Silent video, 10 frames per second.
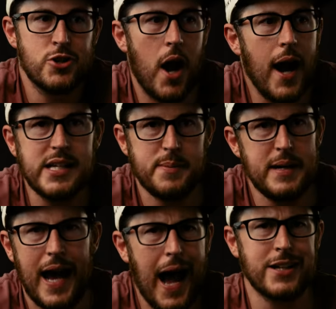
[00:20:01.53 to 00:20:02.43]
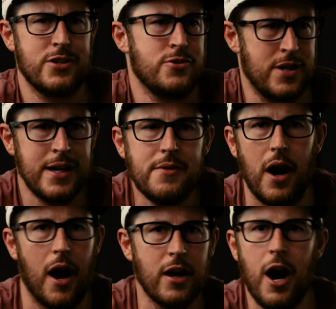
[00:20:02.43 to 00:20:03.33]
trying to be actors in
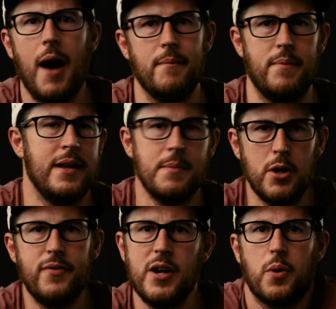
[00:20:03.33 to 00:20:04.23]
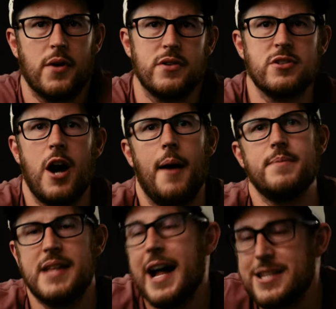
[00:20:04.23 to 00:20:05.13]
a movie where there's
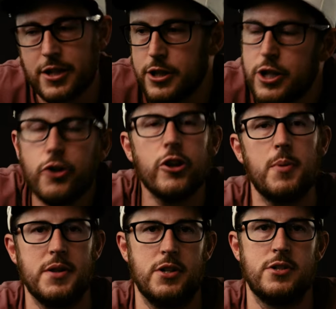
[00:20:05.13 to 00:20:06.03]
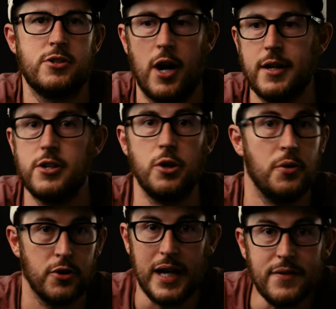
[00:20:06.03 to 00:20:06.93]
cops. That's literally what they're trying to do.
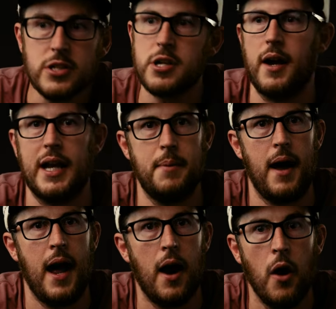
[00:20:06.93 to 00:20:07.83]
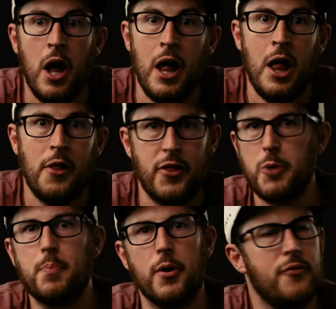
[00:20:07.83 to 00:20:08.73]
They're even talking about how
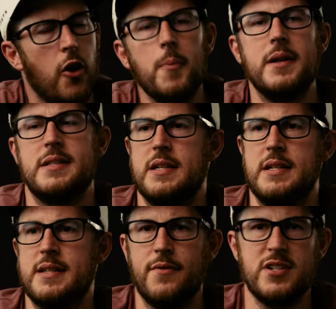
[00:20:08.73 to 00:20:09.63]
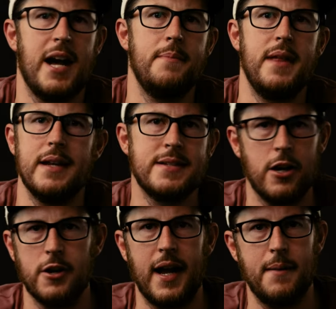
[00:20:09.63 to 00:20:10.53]
their performances, every time they
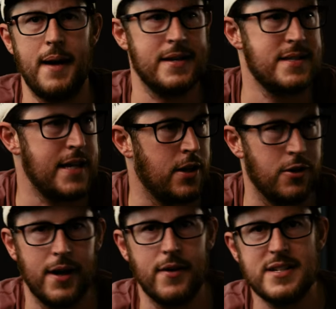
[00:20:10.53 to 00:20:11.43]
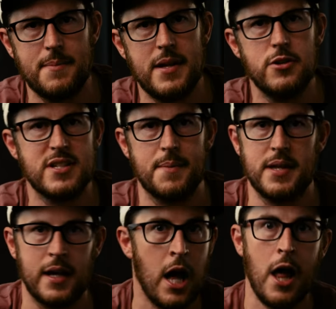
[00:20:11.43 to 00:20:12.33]
interrogate MaXXXine or every time they do
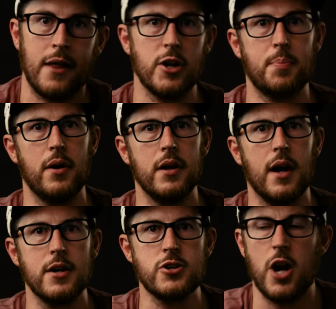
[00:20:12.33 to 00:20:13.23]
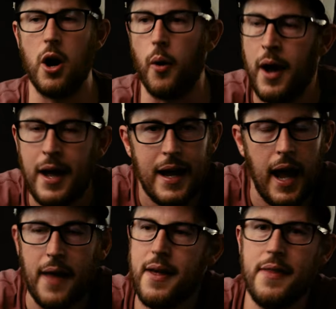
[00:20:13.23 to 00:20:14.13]
something, they're putting on a show.
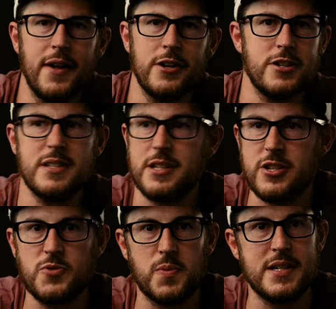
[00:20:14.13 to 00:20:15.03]
And then there's this